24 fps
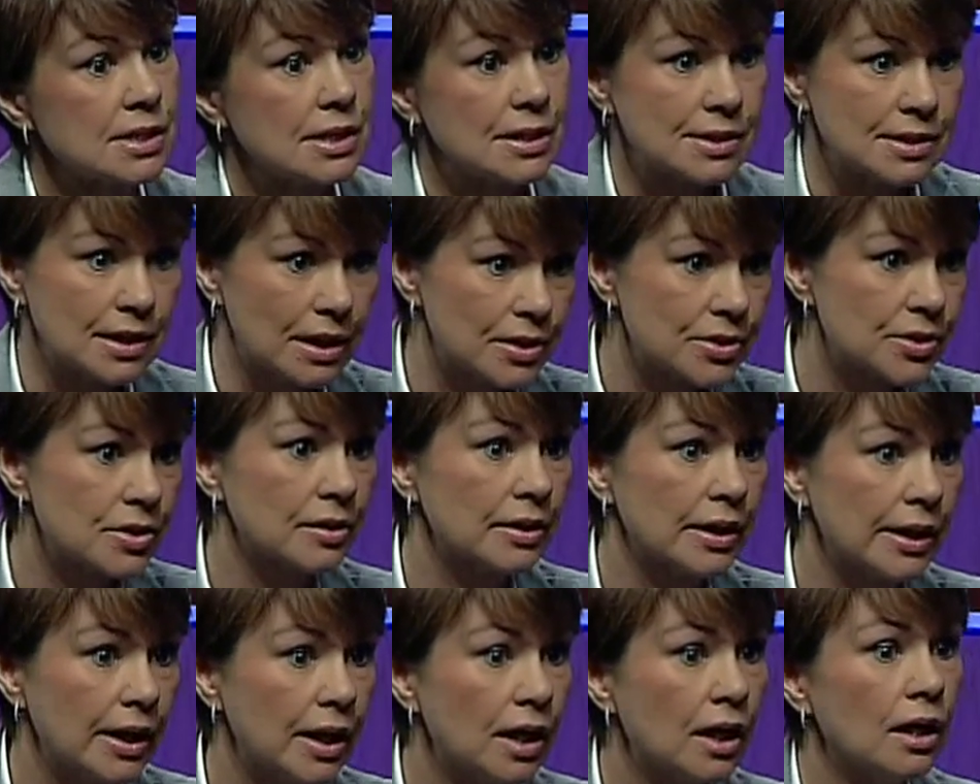It's
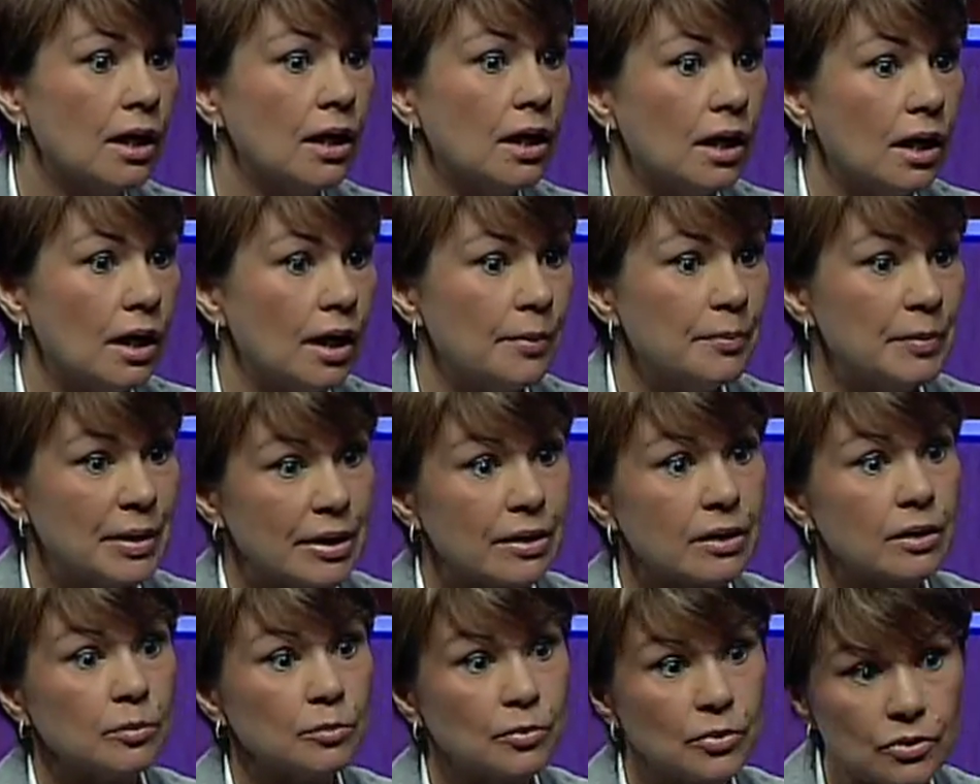actually
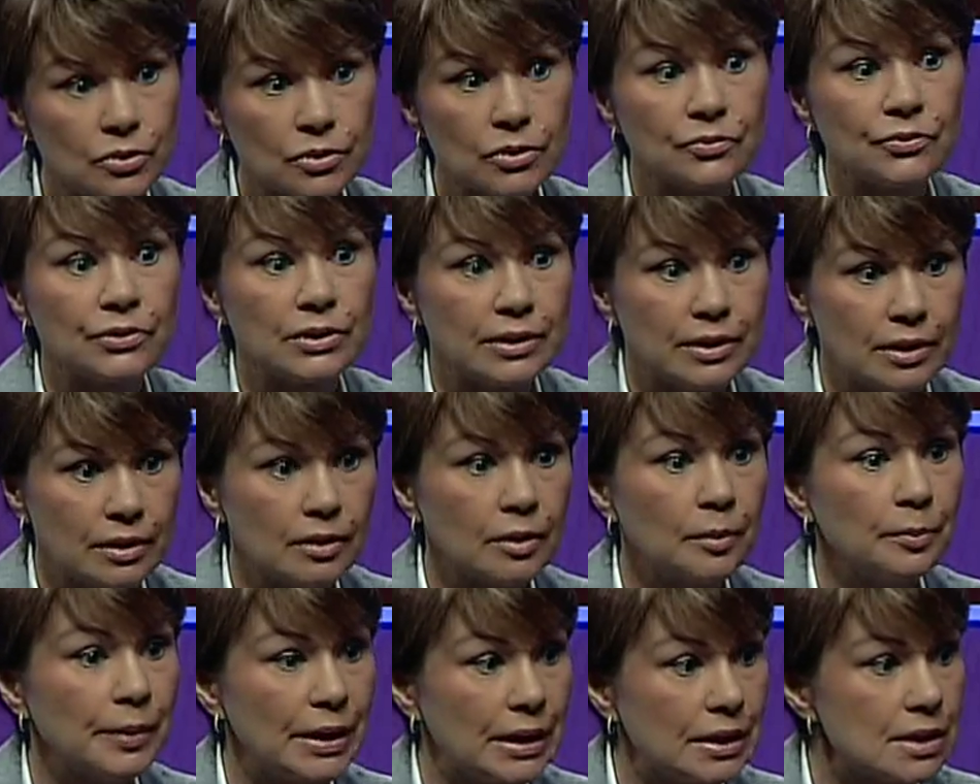American Board of Internal
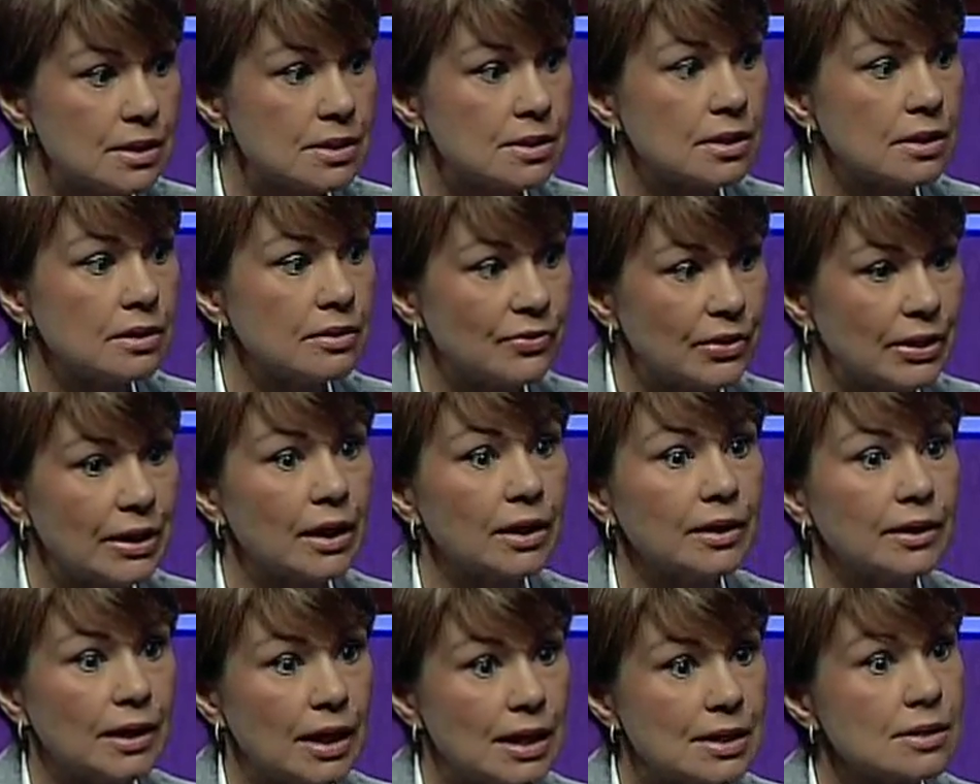Medicine
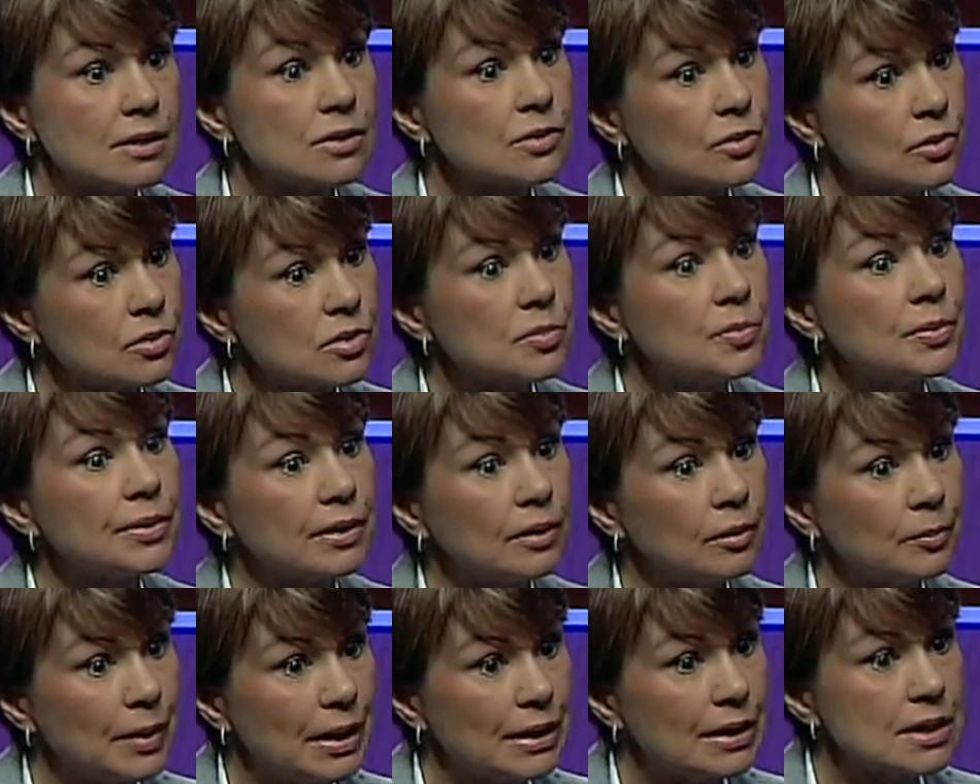recognizes
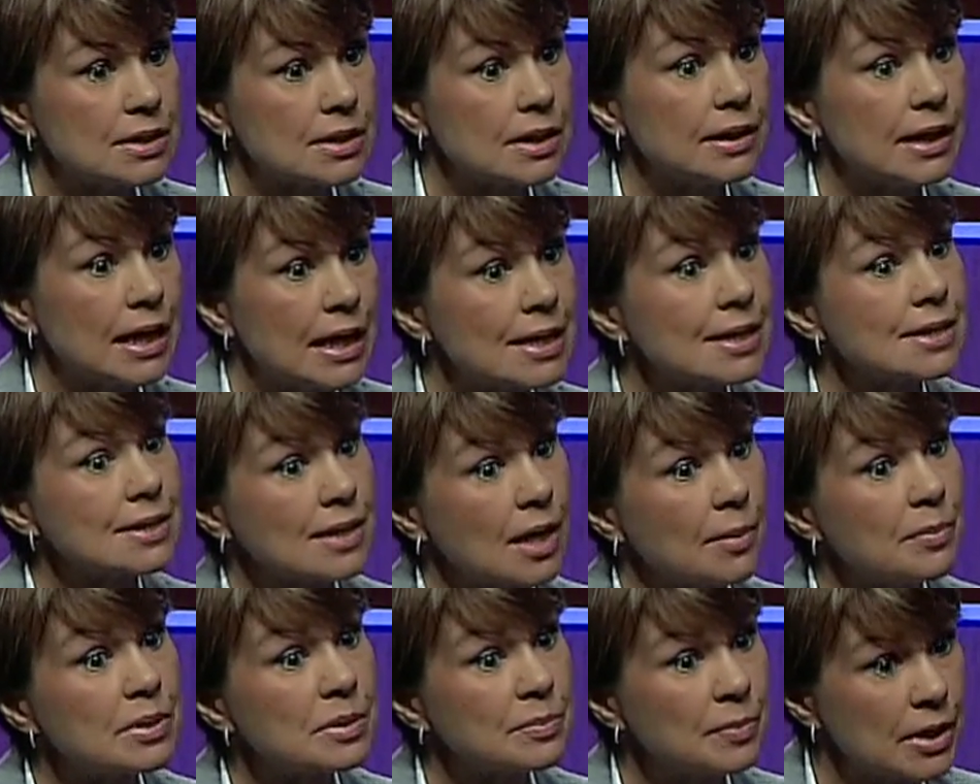hospital medicine as
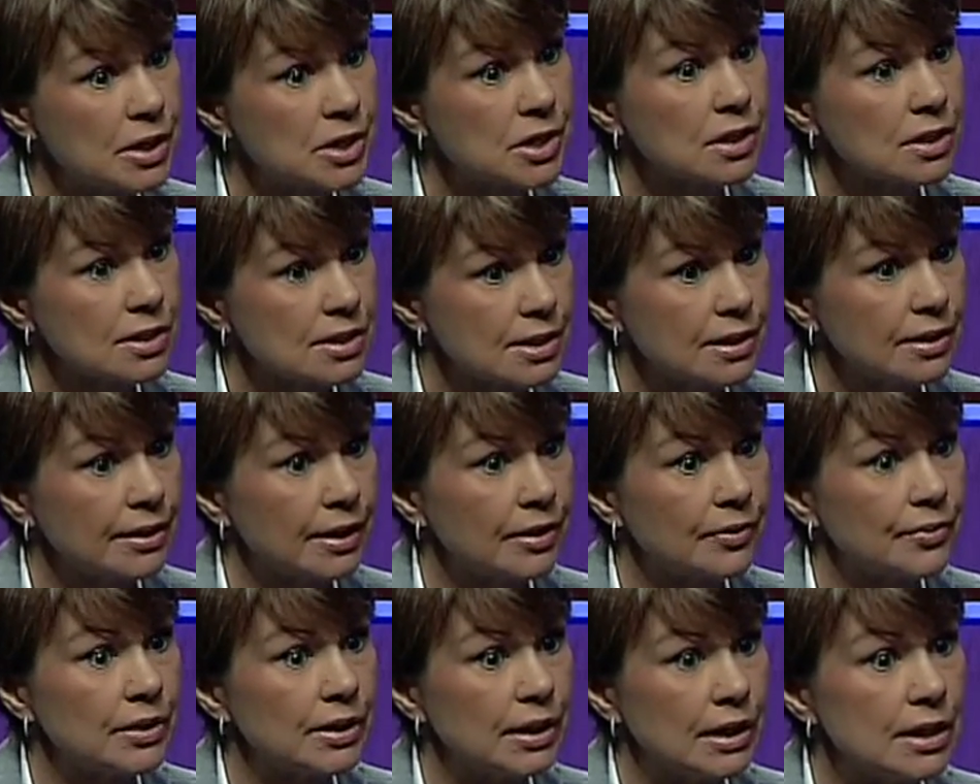subspecialty
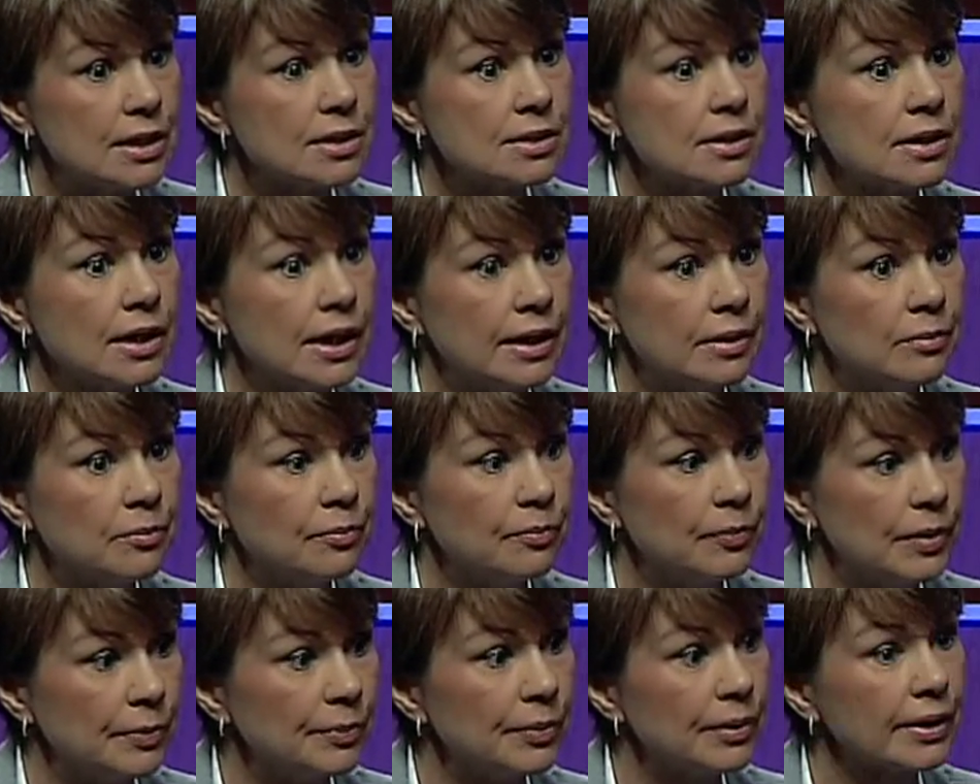nowadays, and
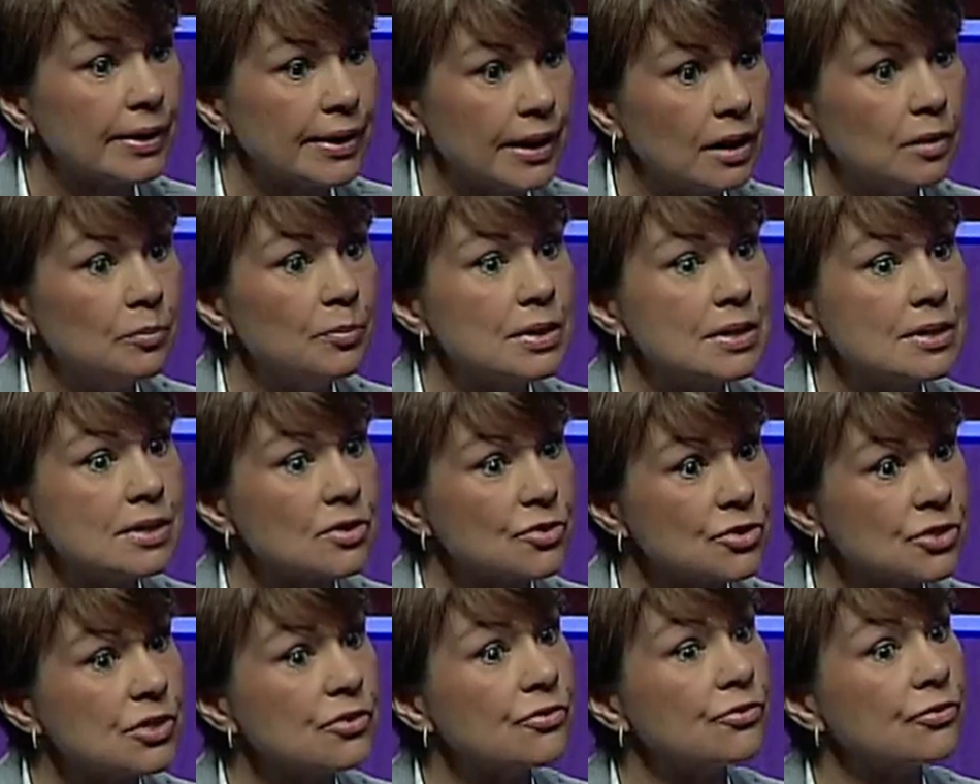people can be
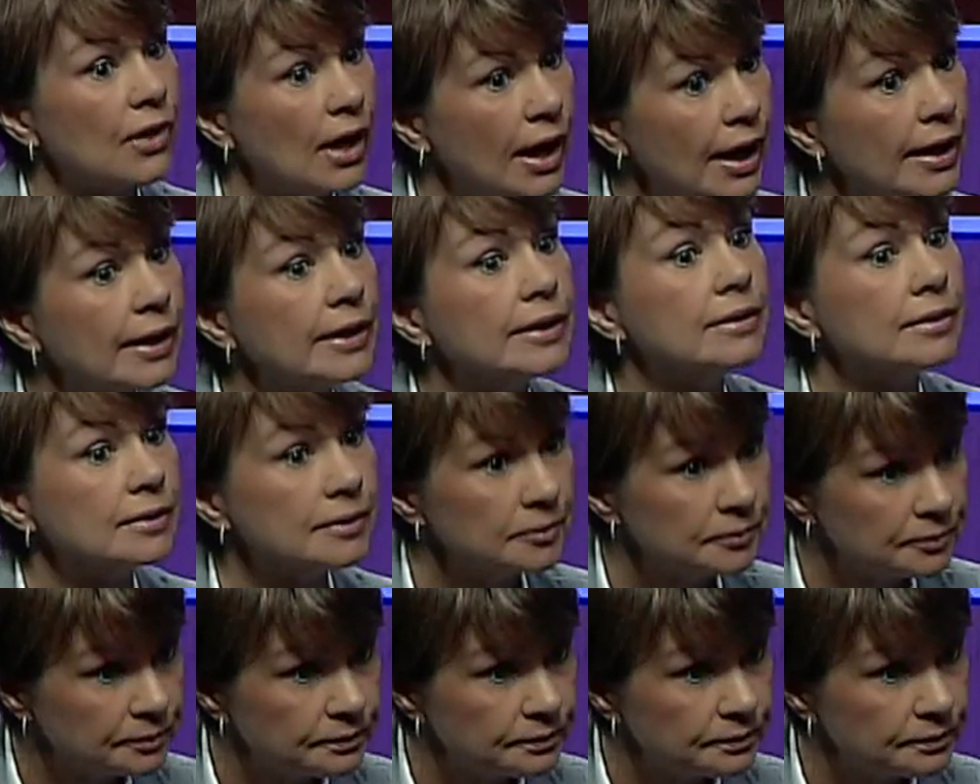certified. So it's